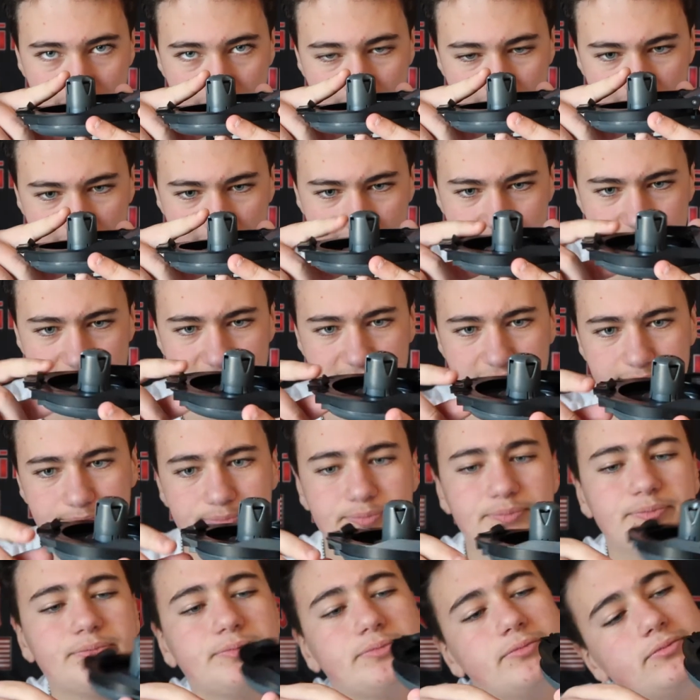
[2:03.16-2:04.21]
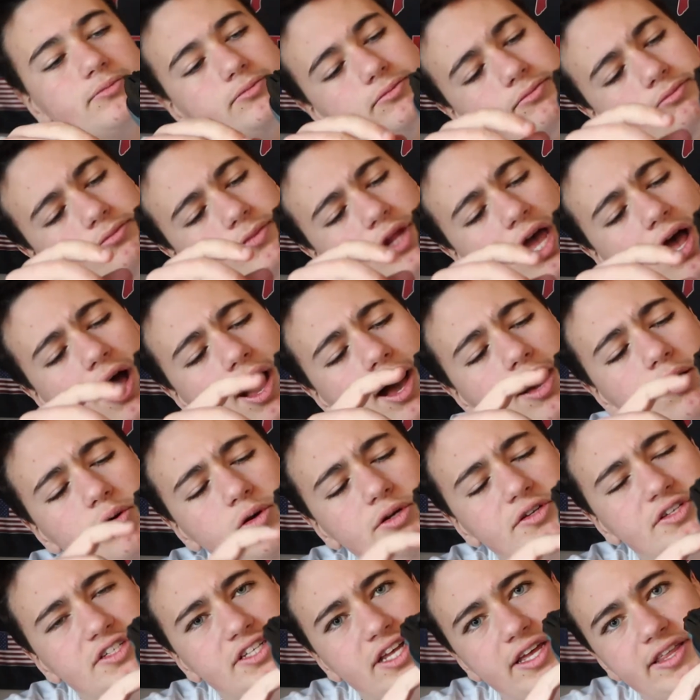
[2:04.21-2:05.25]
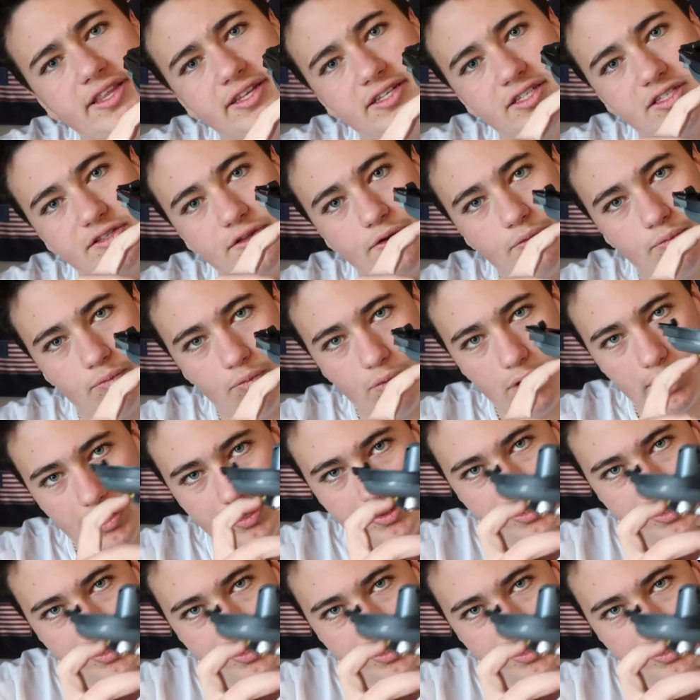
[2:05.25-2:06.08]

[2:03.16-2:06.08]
this. I would say this is one